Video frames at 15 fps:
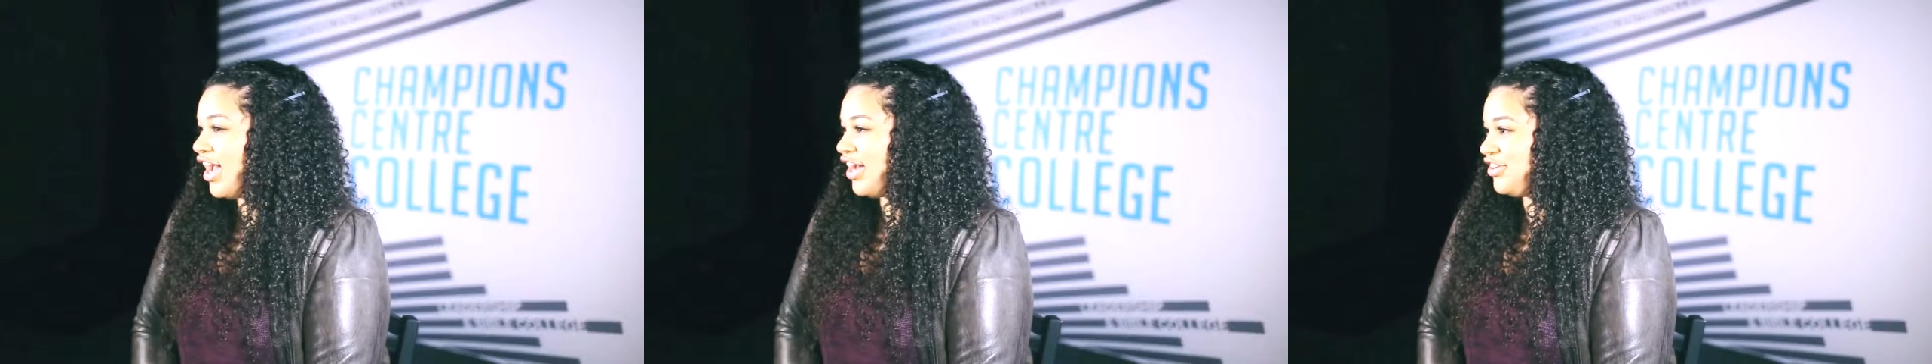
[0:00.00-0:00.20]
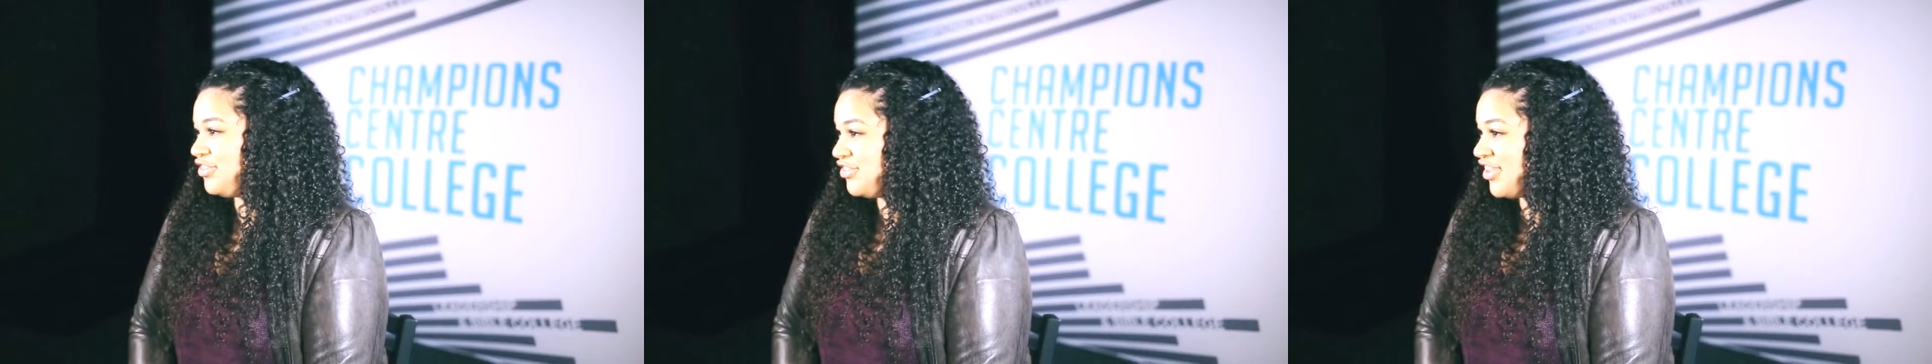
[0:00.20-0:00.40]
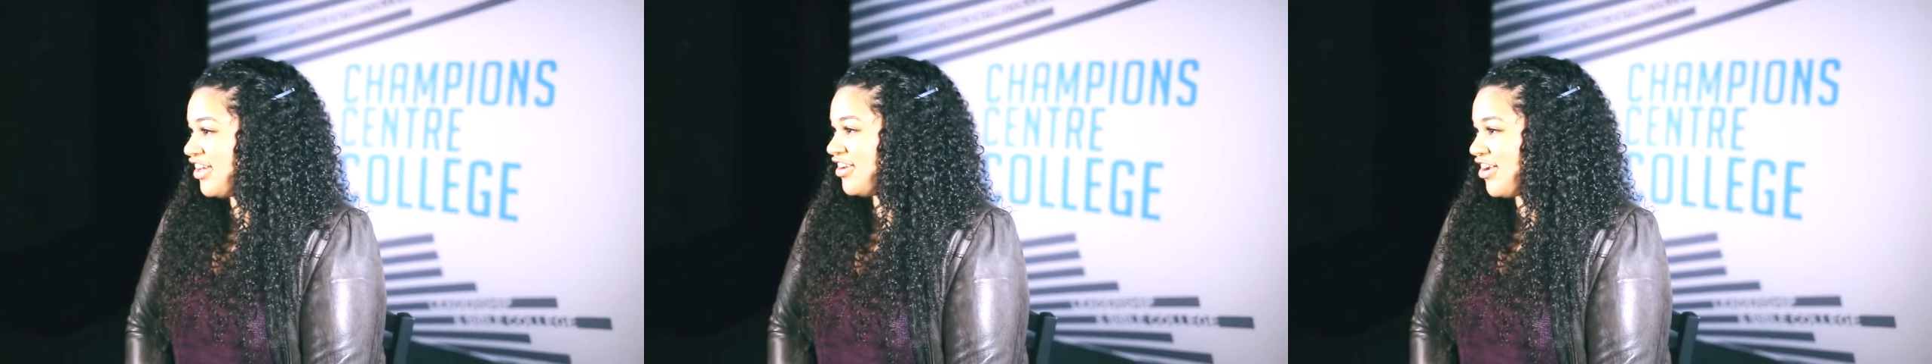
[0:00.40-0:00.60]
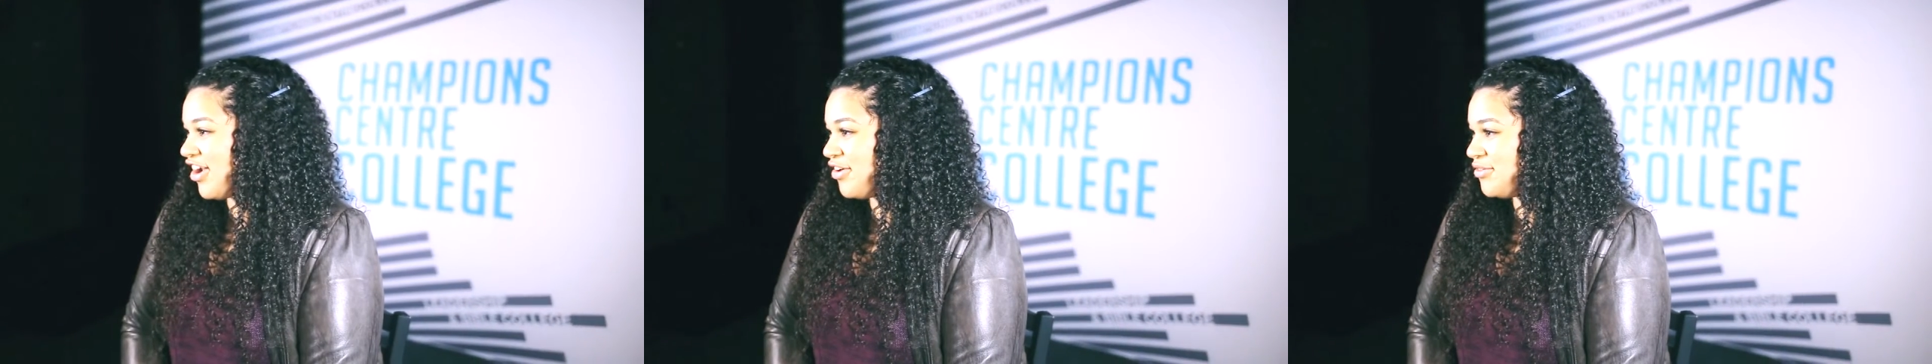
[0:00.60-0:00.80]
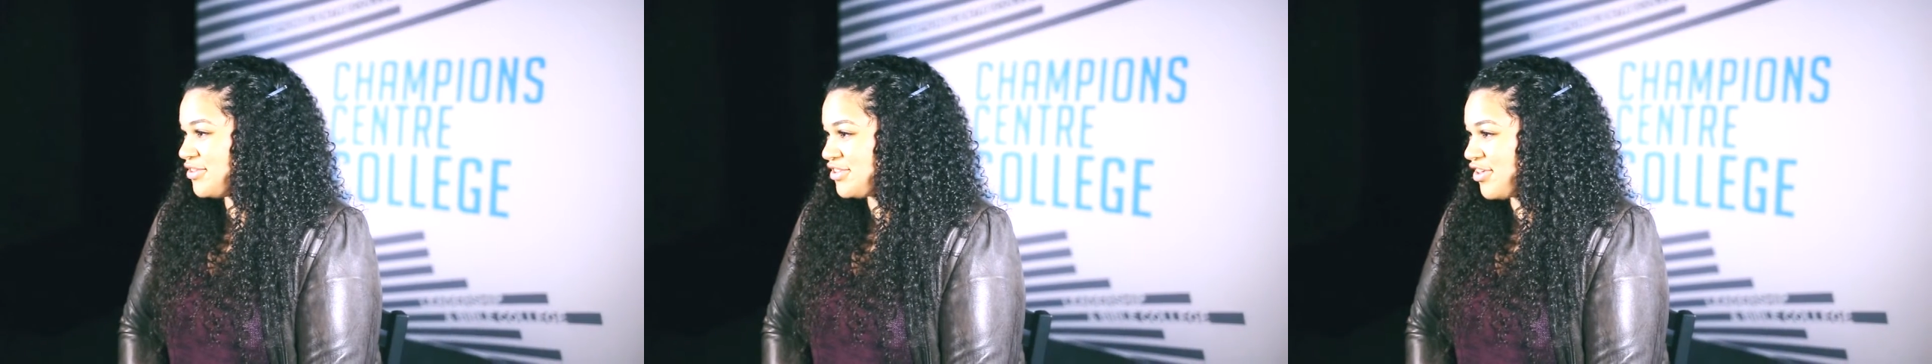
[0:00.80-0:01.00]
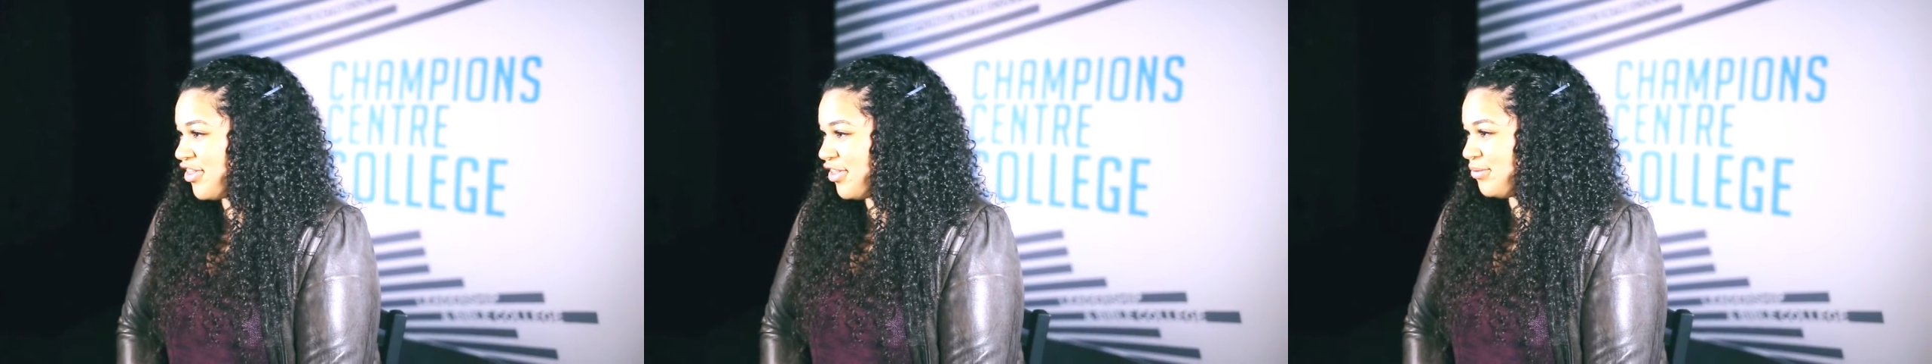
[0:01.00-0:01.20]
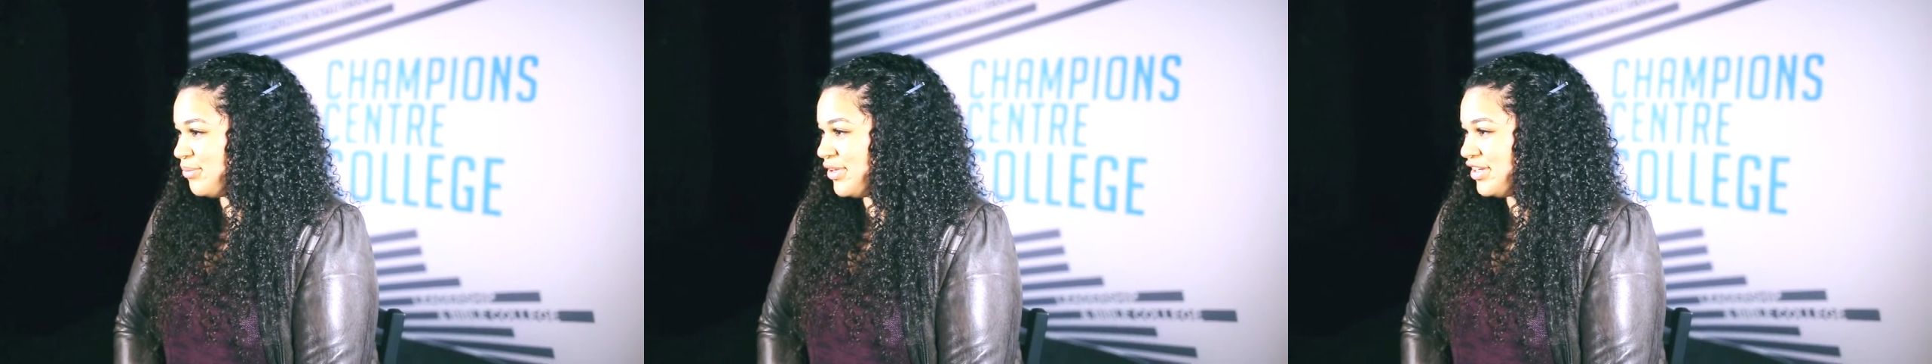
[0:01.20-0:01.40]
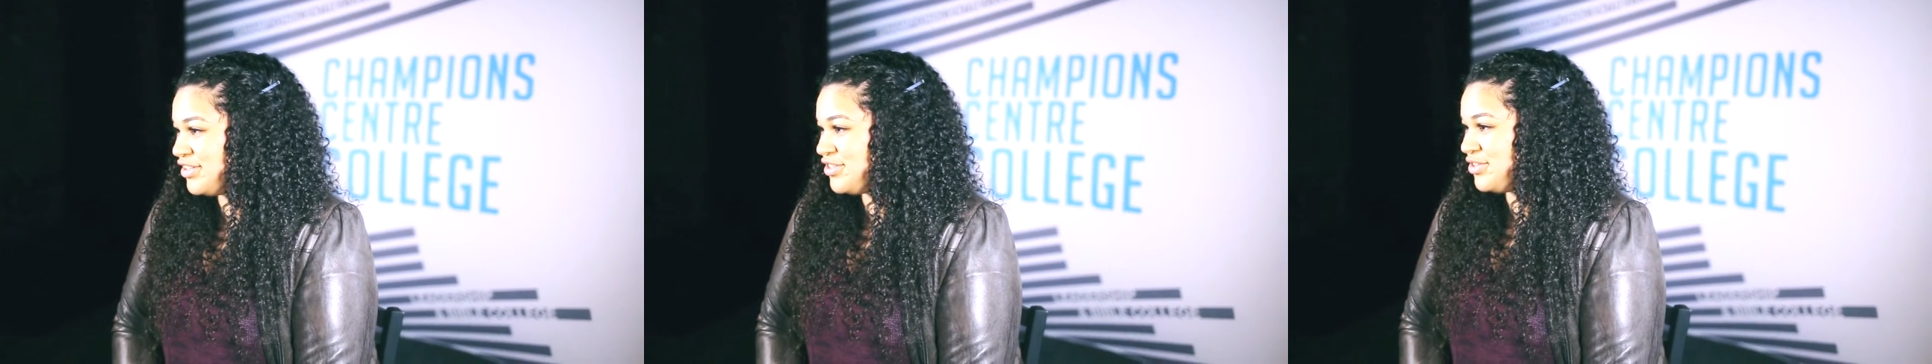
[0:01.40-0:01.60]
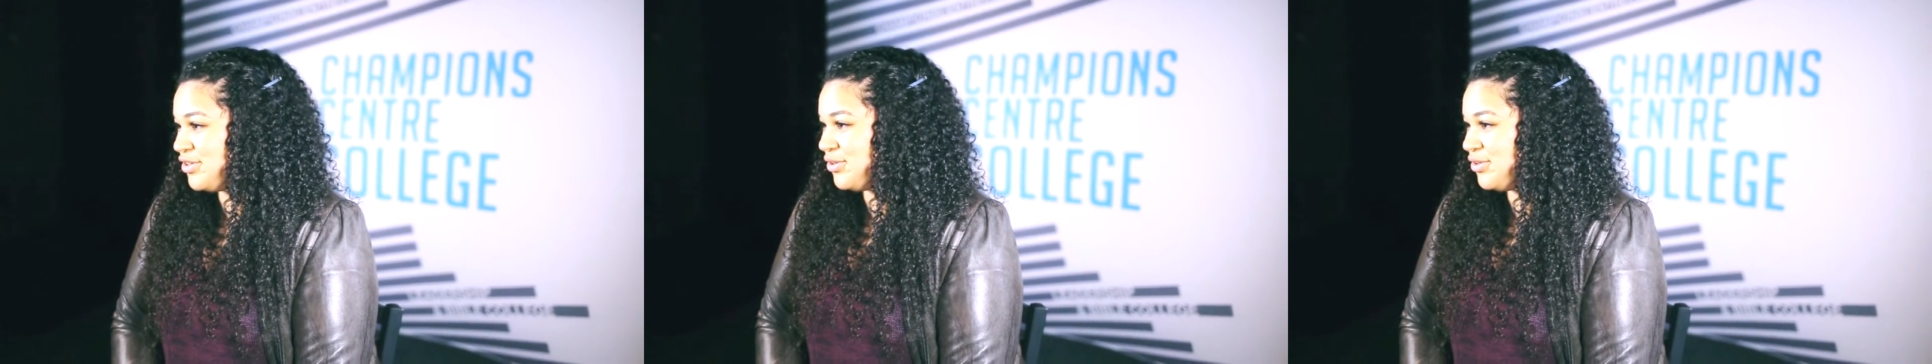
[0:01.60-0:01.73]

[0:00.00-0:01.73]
I knew that God was calling me